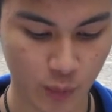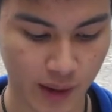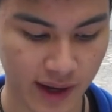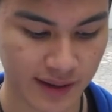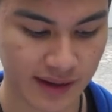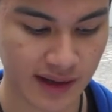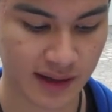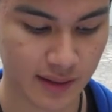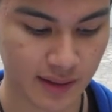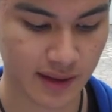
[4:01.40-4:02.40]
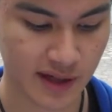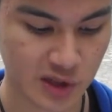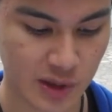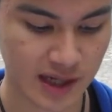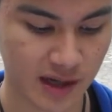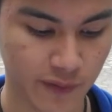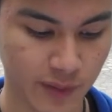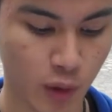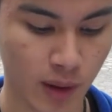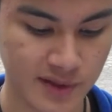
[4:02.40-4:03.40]
by the heat extracted from
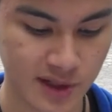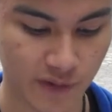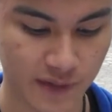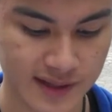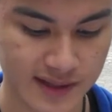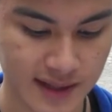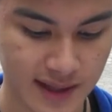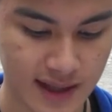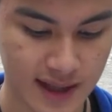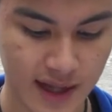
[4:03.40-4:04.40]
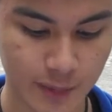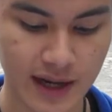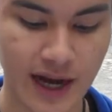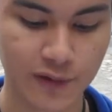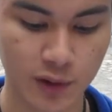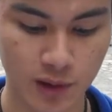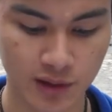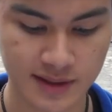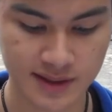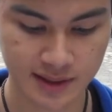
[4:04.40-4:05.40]
the warm surface, and right
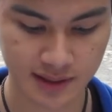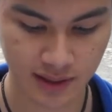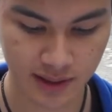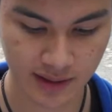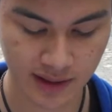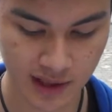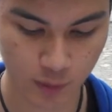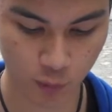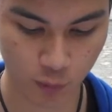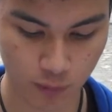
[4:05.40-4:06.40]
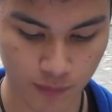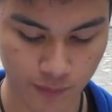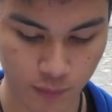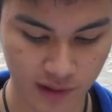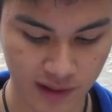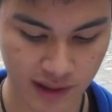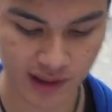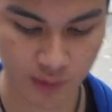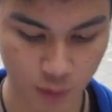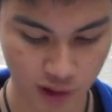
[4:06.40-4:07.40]
afterwards the
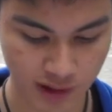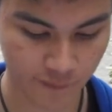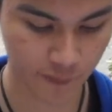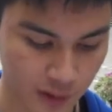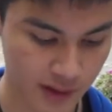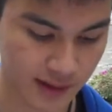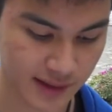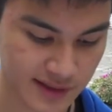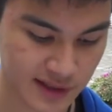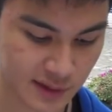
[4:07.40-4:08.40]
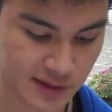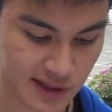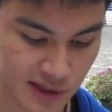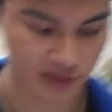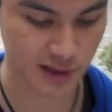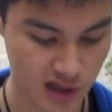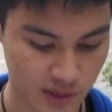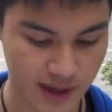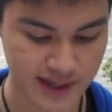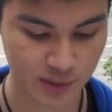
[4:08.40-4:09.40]
heated working fluid is used to turn a
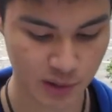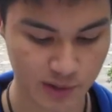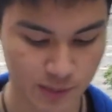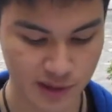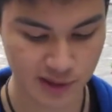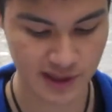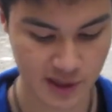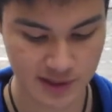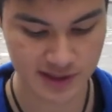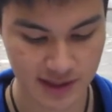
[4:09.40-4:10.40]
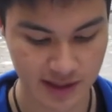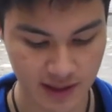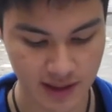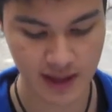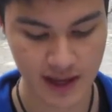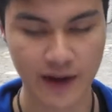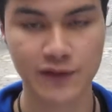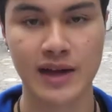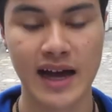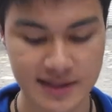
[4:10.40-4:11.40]
turbine to produce electricity.
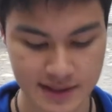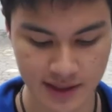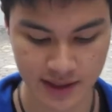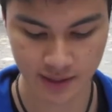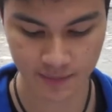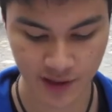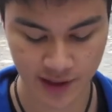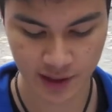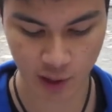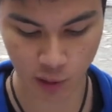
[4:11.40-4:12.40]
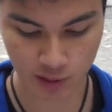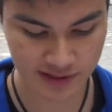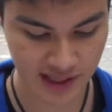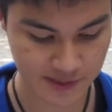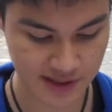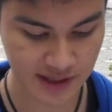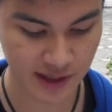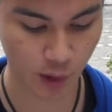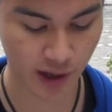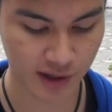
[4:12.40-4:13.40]
After that's done, the cold deep sea
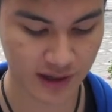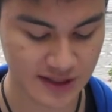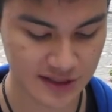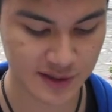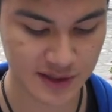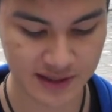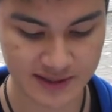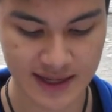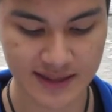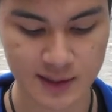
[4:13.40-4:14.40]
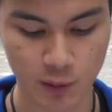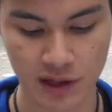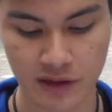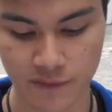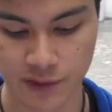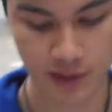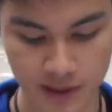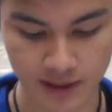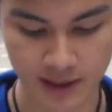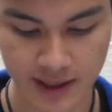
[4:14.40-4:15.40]
water is used to condense the working fluid
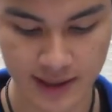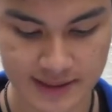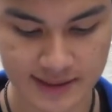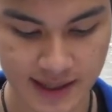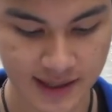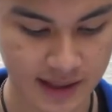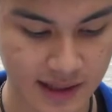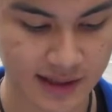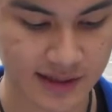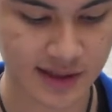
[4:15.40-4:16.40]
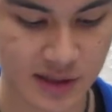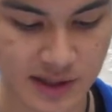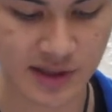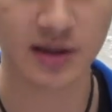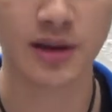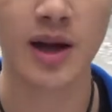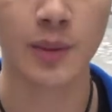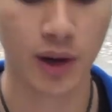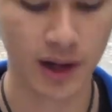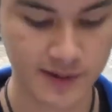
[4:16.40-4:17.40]
in the second heat exchanger
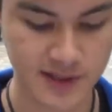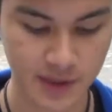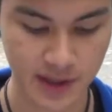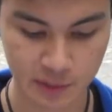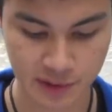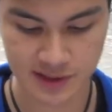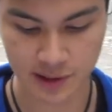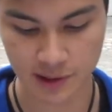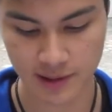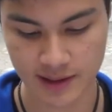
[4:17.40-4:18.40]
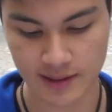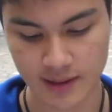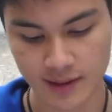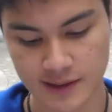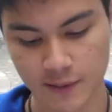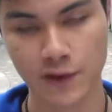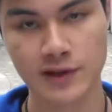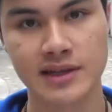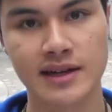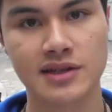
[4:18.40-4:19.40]
prior to being recirculated to the
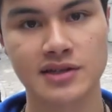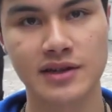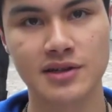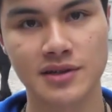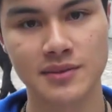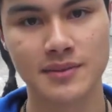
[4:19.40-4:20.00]
first heat exchanger.